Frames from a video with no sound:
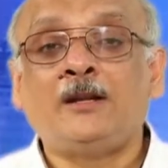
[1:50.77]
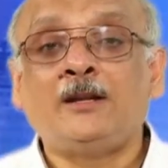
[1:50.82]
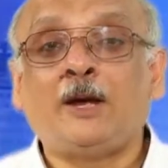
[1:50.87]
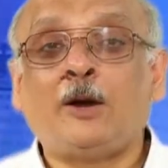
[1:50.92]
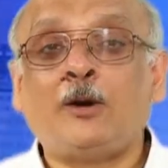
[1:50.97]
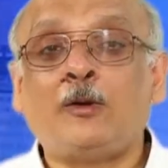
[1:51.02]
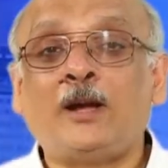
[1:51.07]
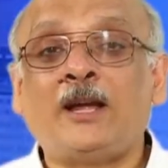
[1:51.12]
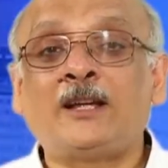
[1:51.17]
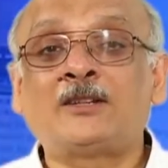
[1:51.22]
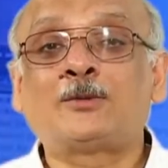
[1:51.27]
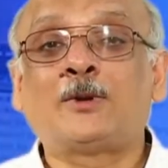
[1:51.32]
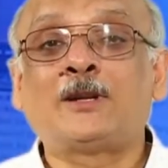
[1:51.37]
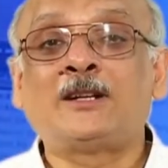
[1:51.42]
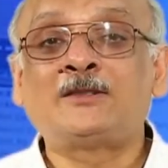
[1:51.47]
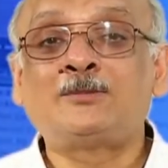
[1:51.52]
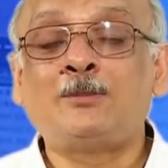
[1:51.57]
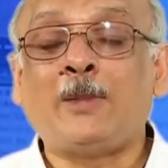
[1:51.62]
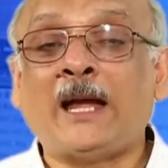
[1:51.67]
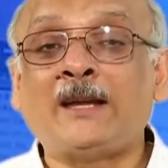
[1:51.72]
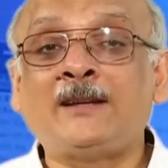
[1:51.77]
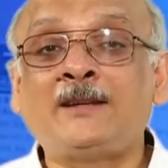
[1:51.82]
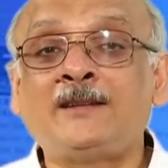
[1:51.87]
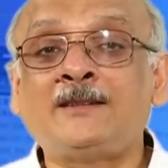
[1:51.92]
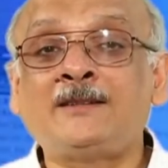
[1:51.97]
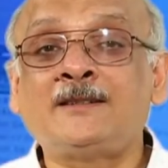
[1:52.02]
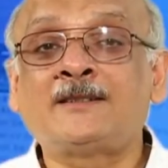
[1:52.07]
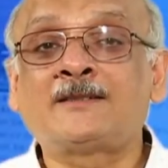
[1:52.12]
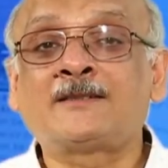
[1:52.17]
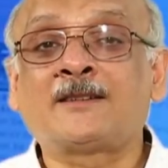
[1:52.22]
Now as far as
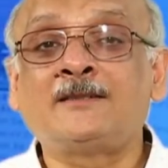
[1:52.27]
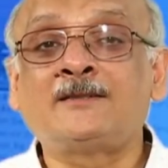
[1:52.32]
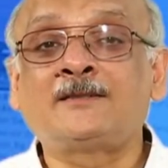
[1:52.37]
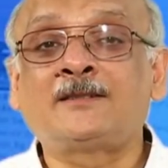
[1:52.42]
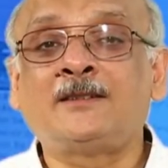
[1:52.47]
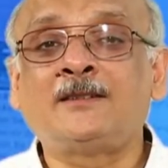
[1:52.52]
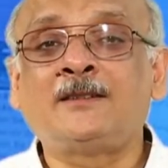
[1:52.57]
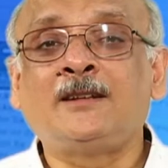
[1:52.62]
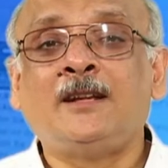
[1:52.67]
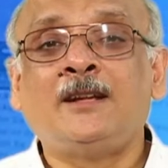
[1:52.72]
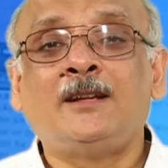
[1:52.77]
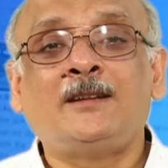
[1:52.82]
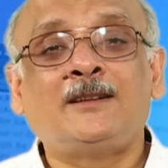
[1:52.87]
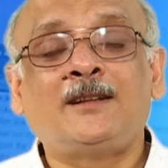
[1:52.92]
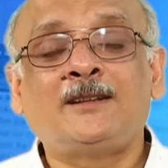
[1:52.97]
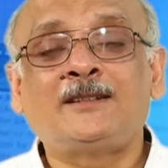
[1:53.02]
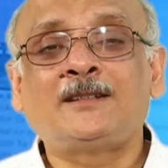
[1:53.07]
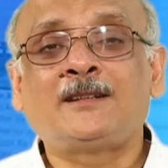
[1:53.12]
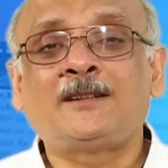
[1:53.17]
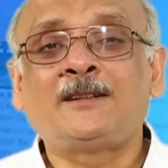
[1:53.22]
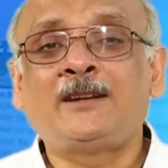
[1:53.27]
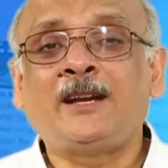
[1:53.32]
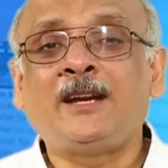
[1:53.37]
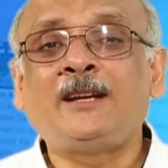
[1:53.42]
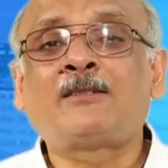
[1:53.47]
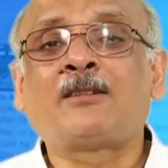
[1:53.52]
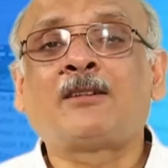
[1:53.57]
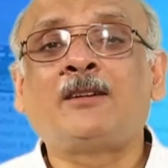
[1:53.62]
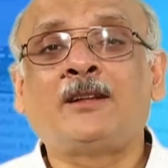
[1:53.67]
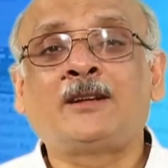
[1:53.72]
banking is concerned, there is a
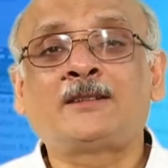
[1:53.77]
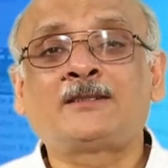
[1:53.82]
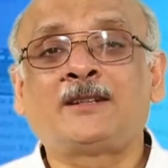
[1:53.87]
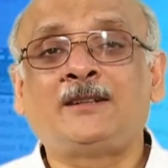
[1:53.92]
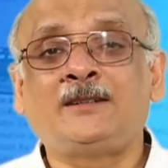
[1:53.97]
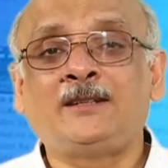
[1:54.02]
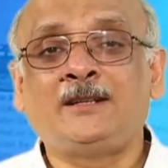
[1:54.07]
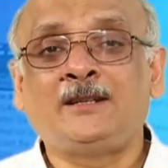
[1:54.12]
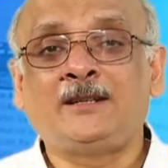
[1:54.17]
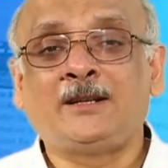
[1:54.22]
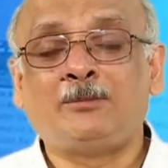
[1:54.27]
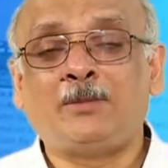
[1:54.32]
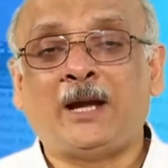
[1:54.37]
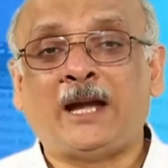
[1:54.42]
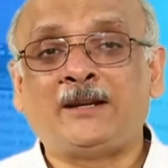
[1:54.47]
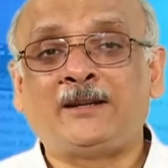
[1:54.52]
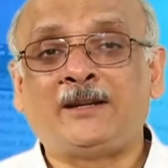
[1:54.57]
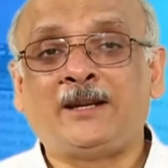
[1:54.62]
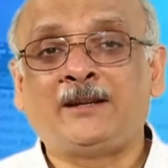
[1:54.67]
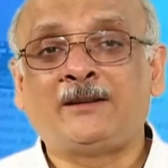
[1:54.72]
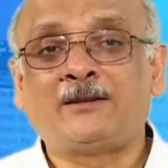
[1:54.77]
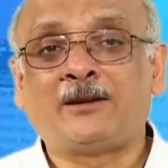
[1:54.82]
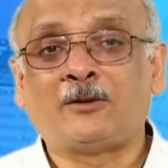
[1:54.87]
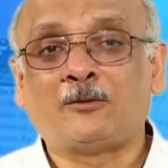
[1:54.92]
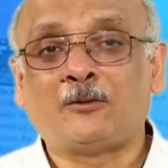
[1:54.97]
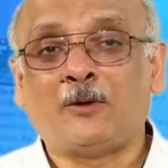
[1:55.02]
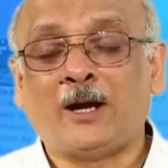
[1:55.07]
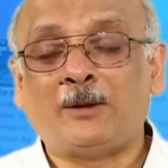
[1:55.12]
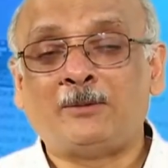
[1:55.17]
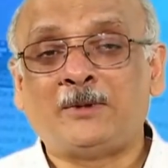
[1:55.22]
great reduction in the banking
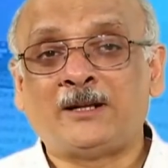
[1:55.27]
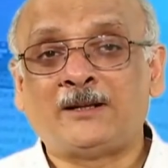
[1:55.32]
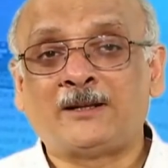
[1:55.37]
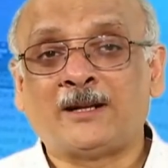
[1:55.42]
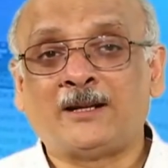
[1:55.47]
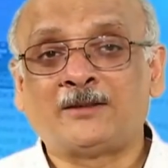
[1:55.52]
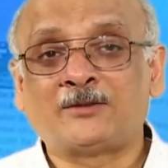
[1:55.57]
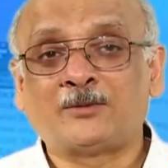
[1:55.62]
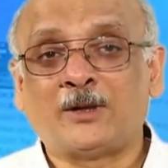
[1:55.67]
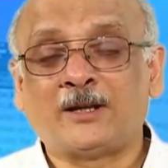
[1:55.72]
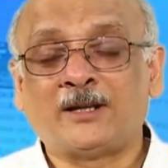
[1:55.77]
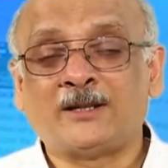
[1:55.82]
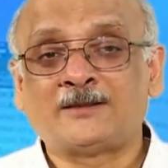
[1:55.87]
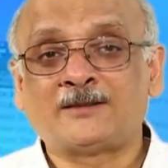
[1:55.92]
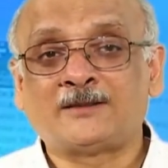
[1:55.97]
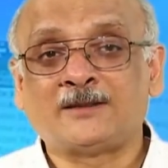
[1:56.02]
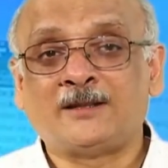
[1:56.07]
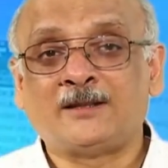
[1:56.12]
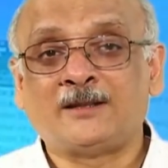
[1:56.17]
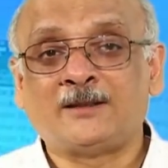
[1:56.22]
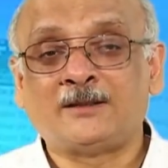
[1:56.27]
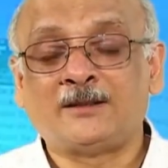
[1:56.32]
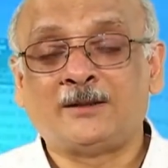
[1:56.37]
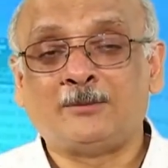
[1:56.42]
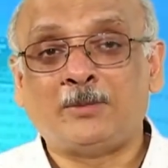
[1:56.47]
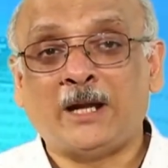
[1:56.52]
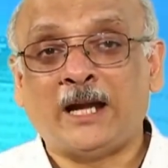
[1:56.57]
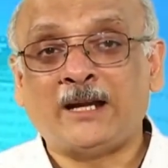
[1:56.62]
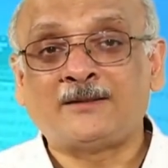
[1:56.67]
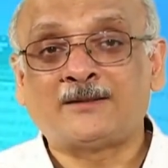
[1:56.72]
requirement as far as the
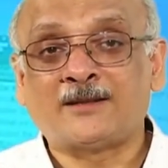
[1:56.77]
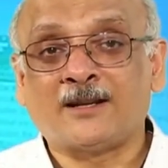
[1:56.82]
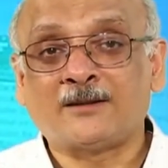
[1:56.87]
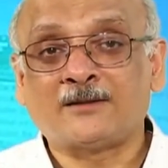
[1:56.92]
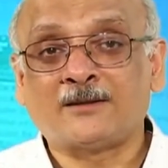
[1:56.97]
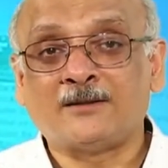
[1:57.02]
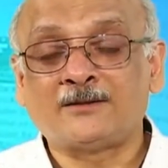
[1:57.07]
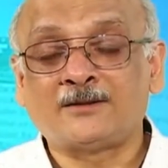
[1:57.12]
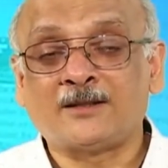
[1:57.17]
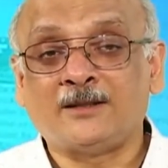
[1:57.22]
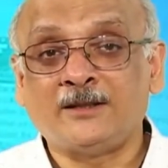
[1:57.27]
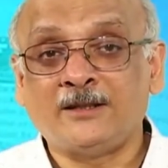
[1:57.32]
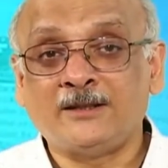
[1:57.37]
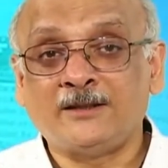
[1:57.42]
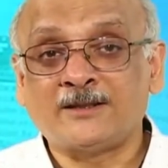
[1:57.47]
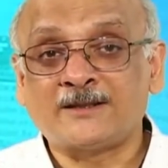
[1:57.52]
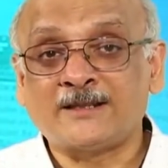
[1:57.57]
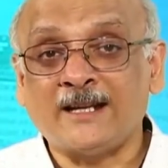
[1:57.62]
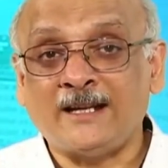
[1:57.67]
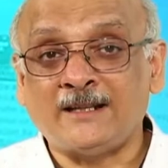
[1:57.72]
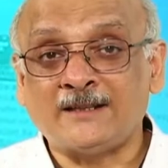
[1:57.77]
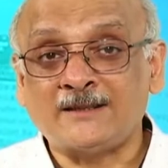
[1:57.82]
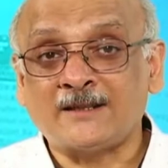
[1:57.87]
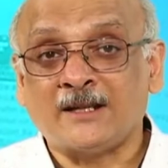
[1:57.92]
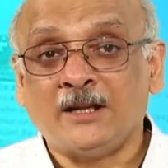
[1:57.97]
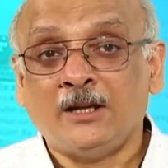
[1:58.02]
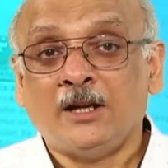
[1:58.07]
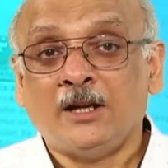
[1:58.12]
banks are concerned, in the sense